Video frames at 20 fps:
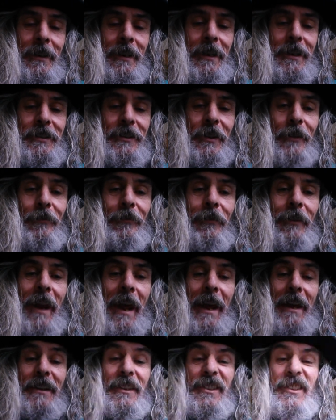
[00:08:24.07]
is the
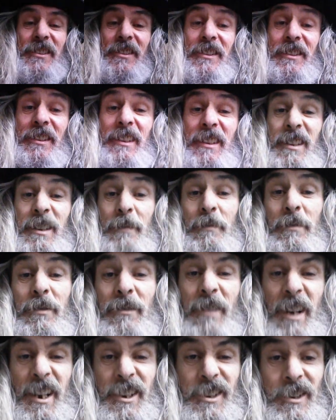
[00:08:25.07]
flats, your
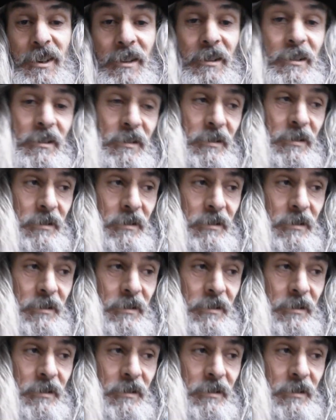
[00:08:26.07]
depressions.